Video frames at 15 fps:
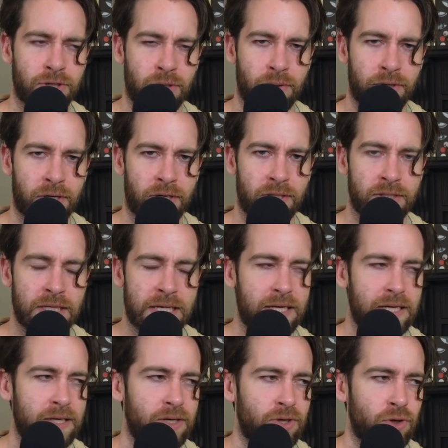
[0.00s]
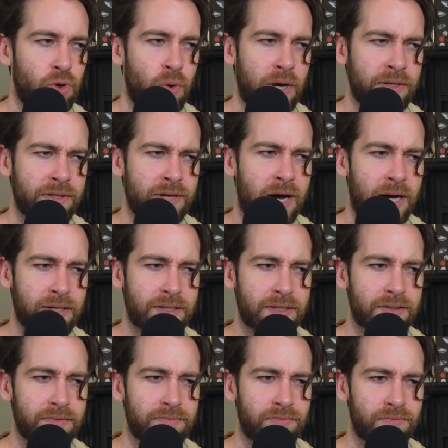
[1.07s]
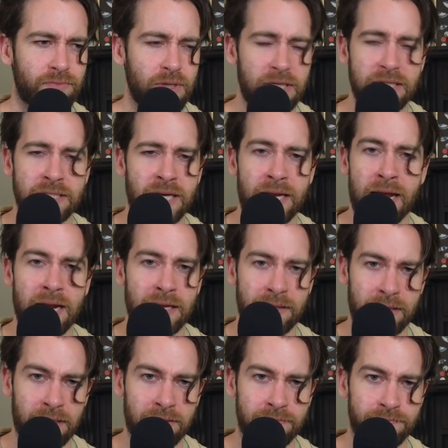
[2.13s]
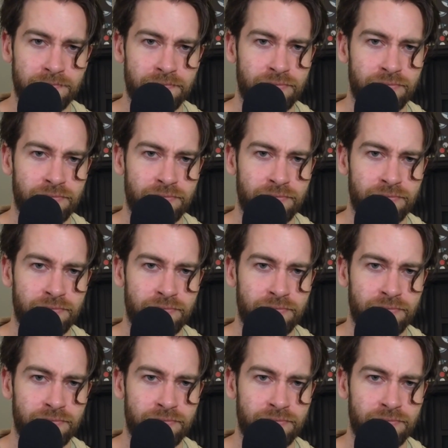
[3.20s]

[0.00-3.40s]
Know-It-All, who has not really done anything